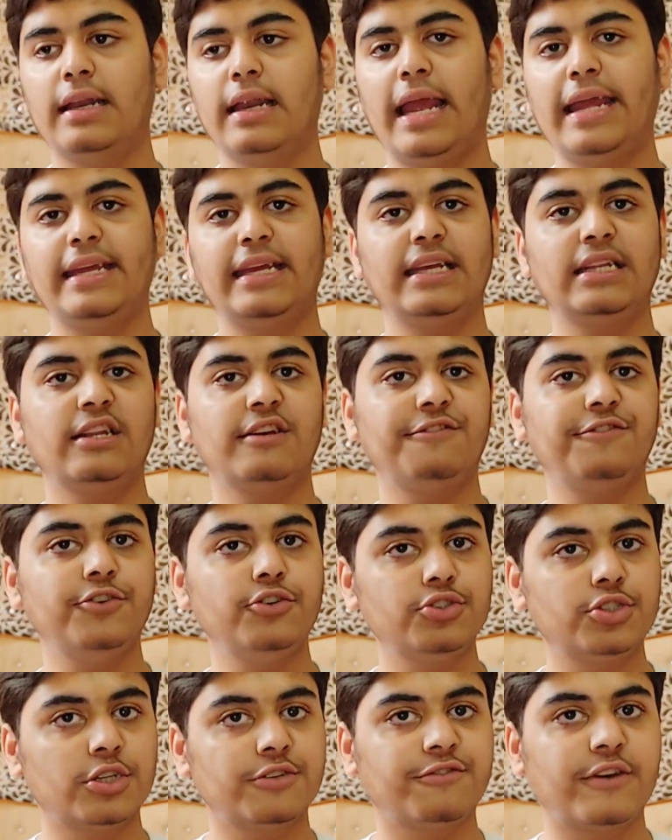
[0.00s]
Like in the
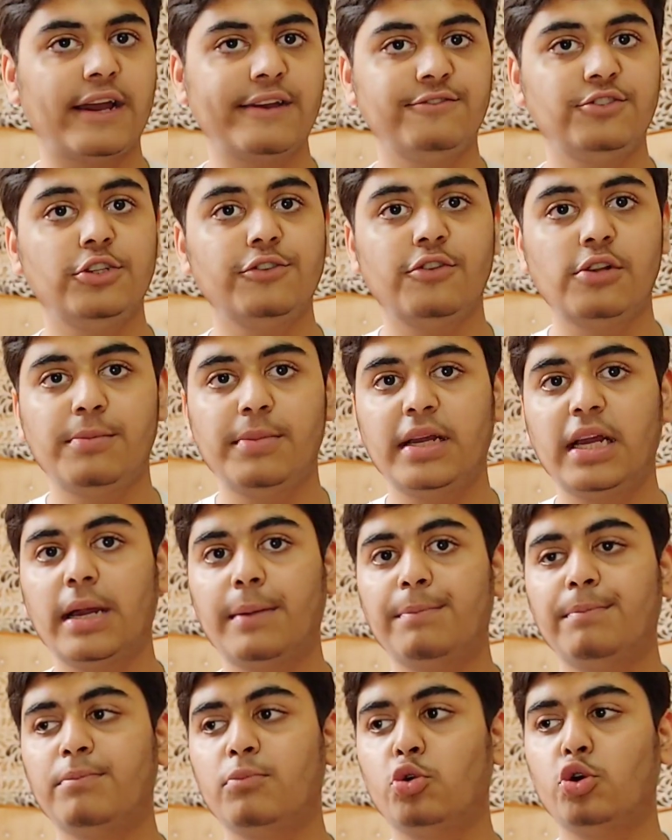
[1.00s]
future 5G will
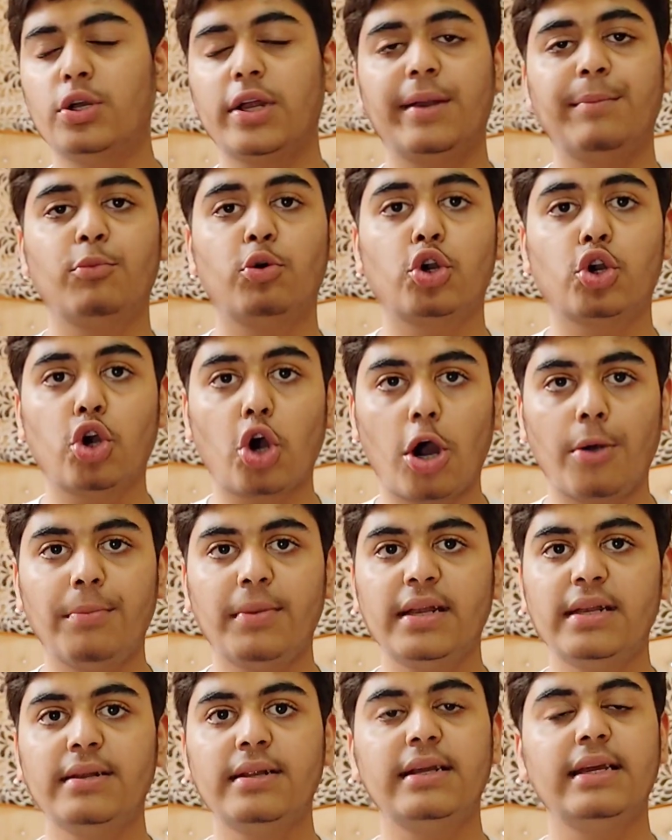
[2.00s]
become more and more
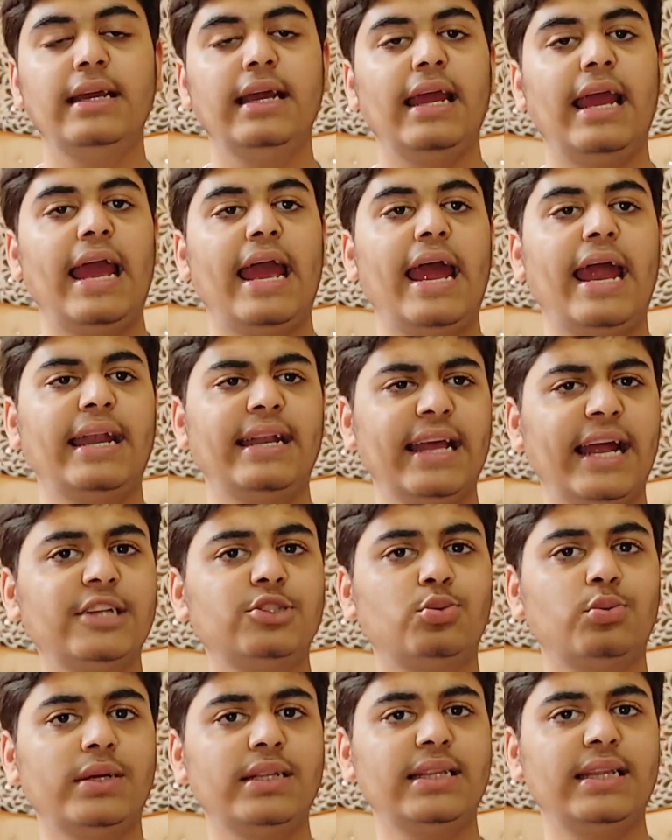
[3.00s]
common, and
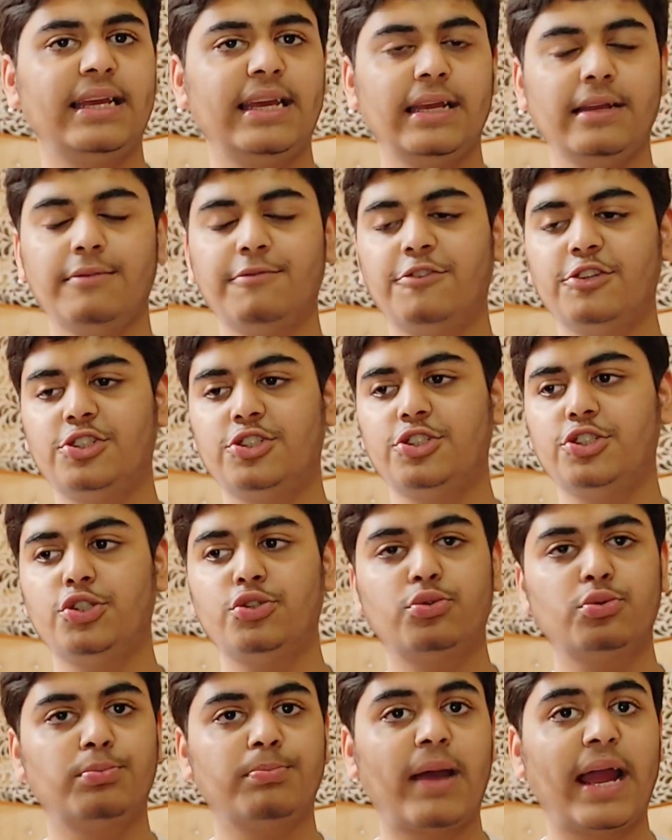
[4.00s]
that's one thing which
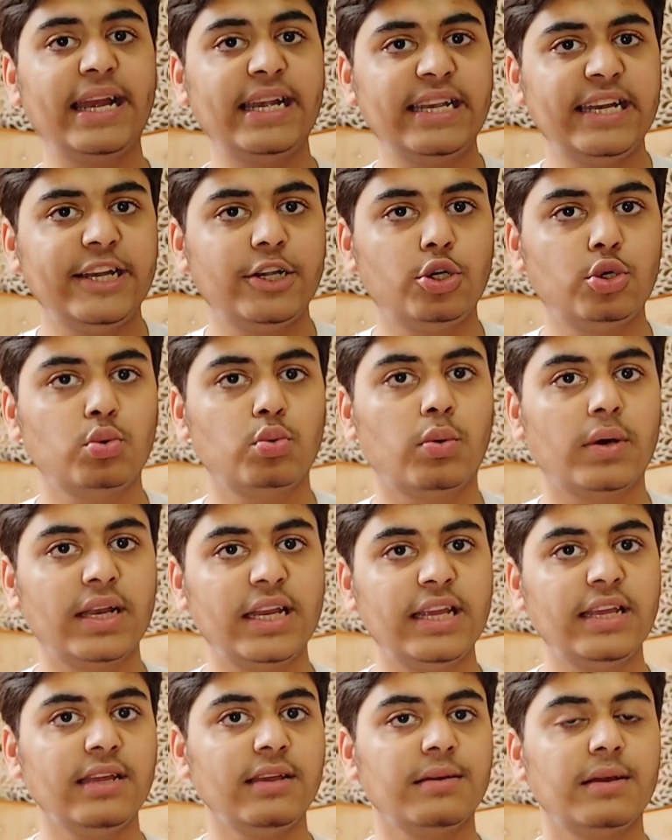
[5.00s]
you might need to
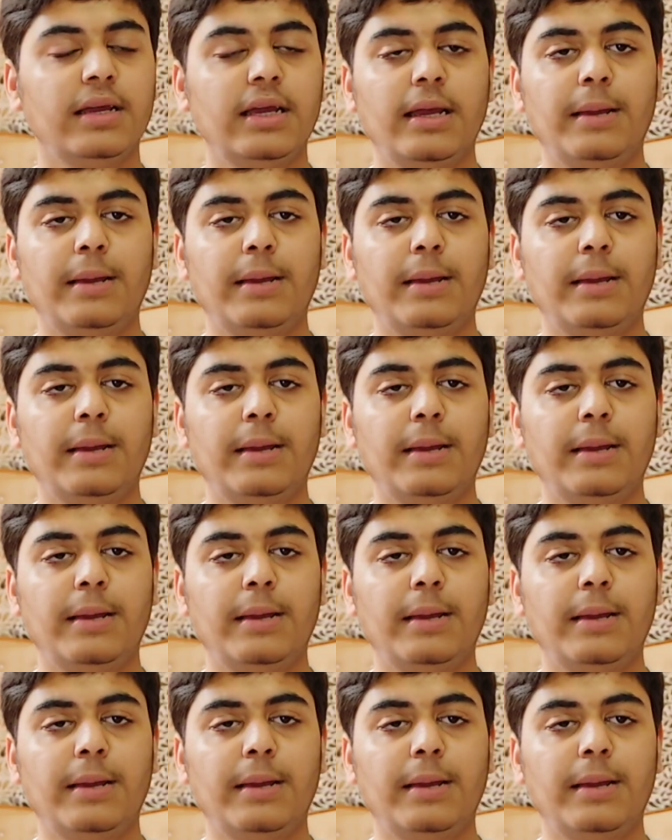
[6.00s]
worry.